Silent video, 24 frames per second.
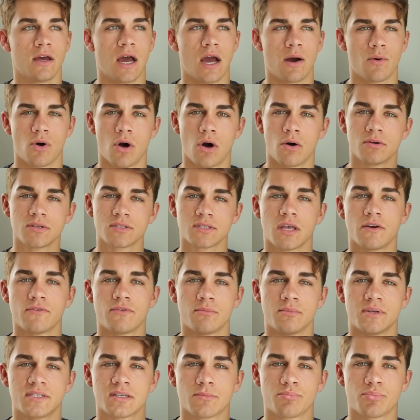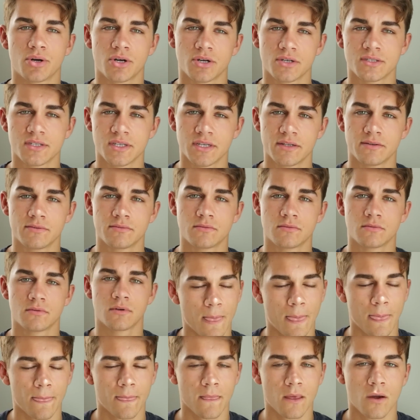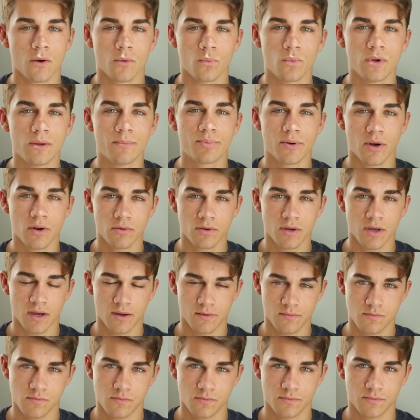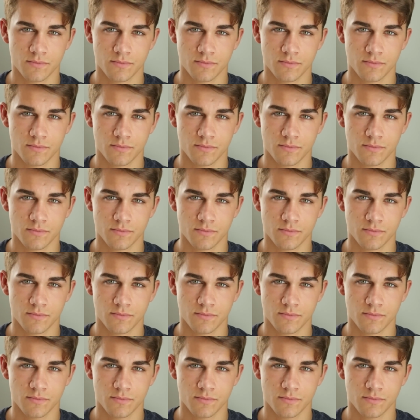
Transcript: I will always love him as a person. We broke up